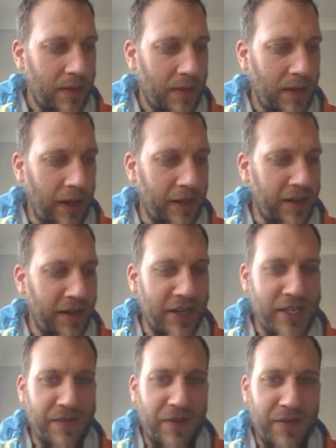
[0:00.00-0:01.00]
Thank you
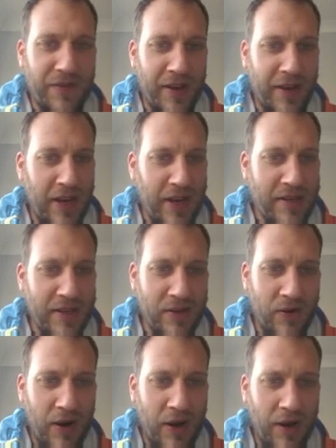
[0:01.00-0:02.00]
guys if you've said yes, that's
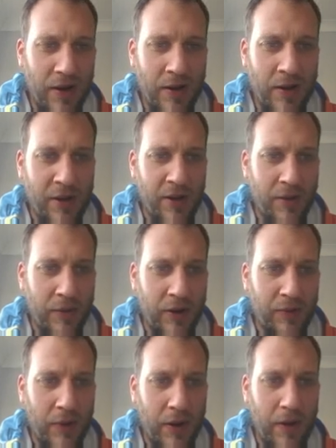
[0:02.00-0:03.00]
great. What
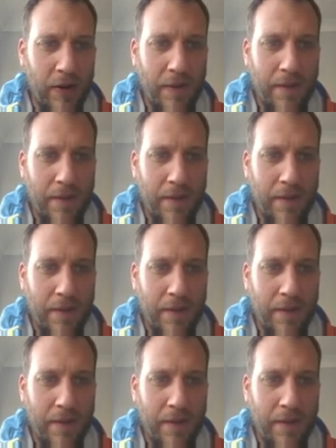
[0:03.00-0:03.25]
else we got?